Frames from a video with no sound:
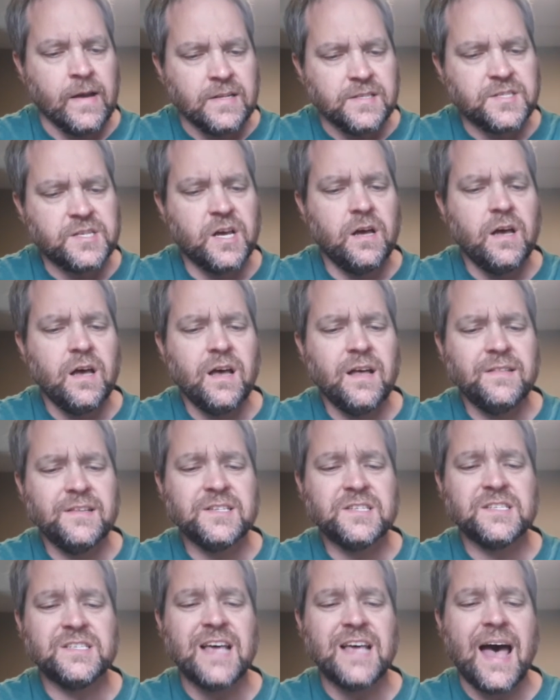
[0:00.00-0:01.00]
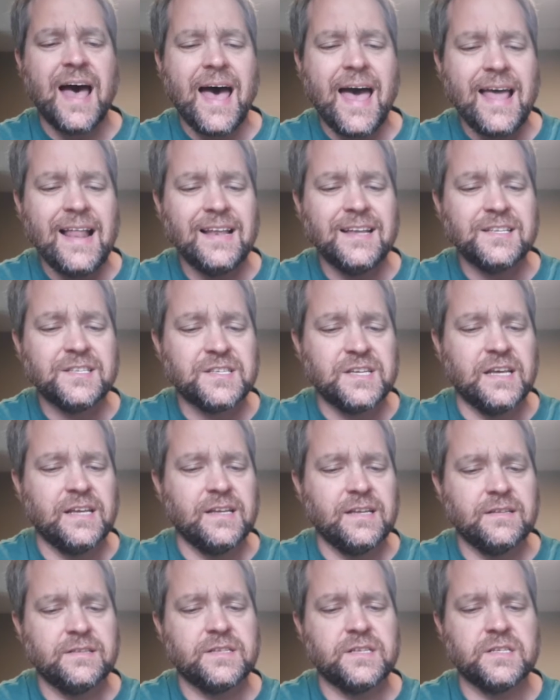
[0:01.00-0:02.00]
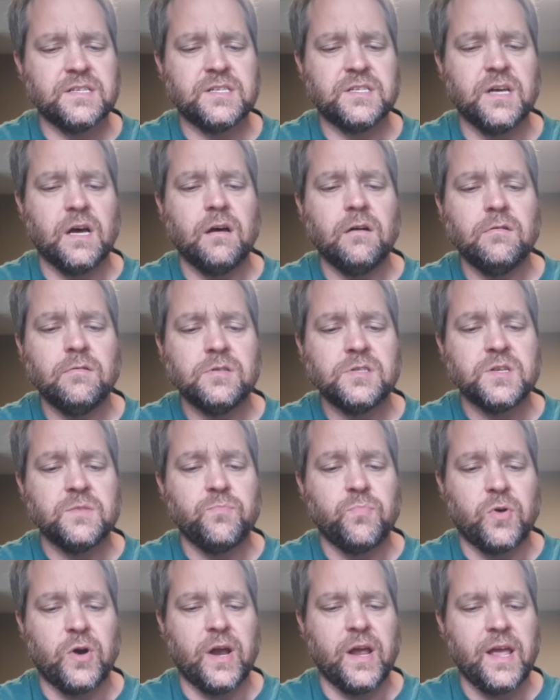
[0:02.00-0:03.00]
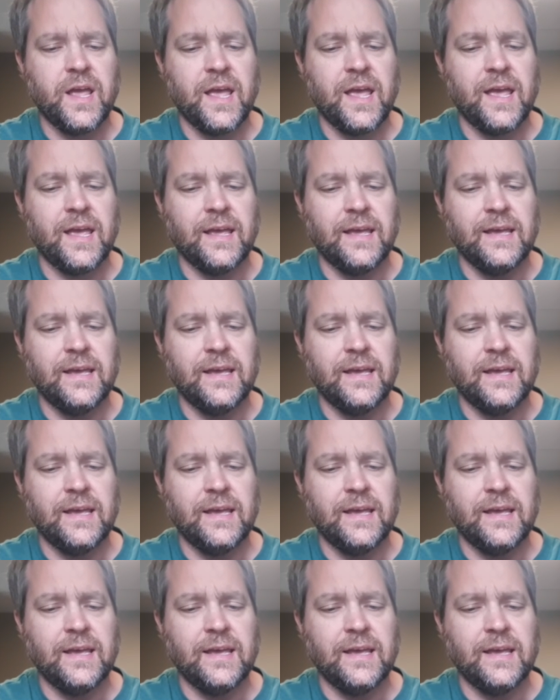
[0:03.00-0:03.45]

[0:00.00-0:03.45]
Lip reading: Turn the silence into songs of praise.